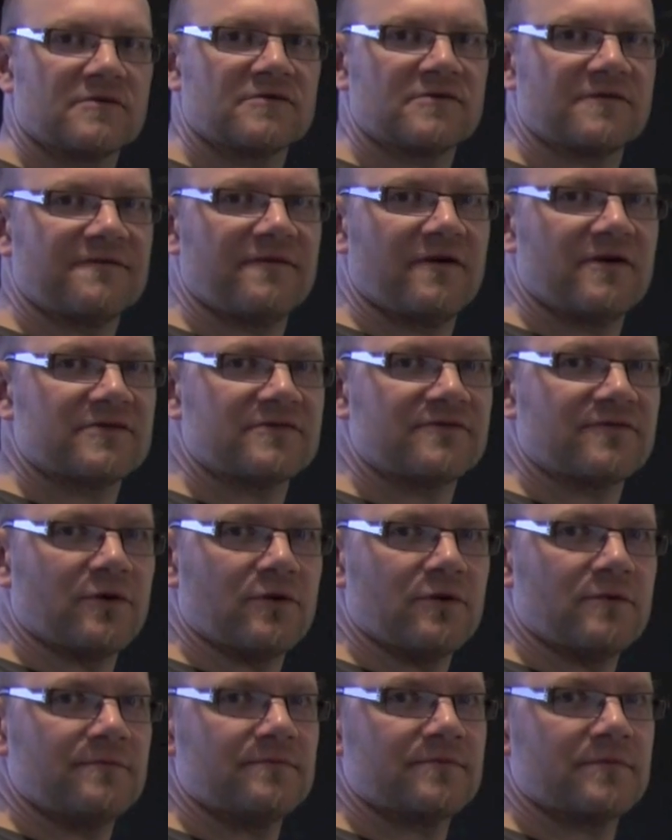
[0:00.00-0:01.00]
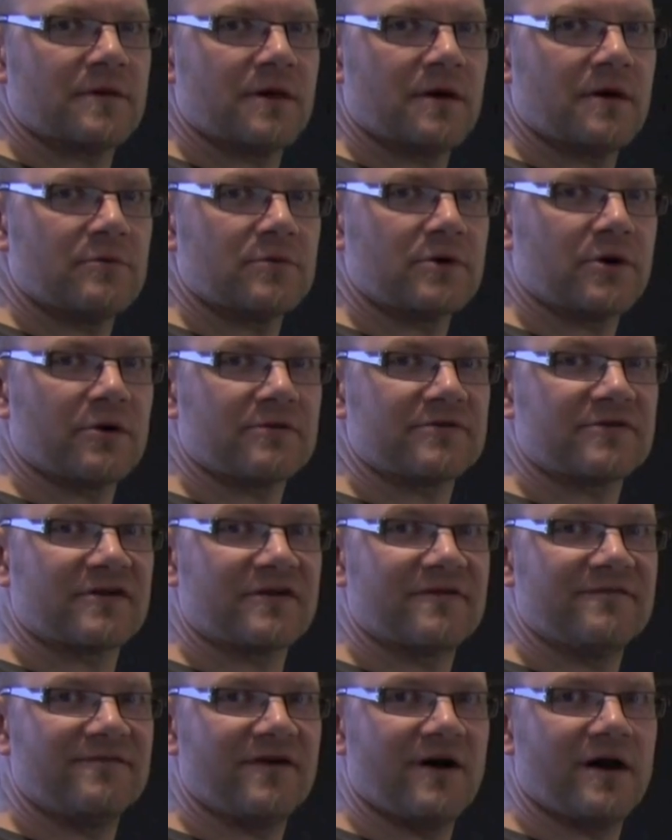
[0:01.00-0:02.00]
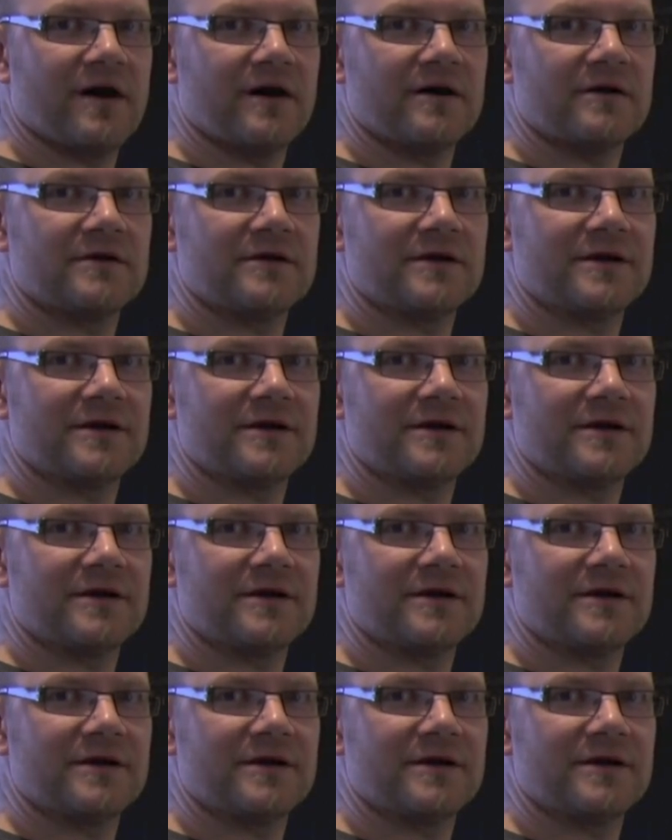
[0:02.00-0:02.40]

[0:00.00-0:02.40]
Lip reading: So first of all, we're going to convert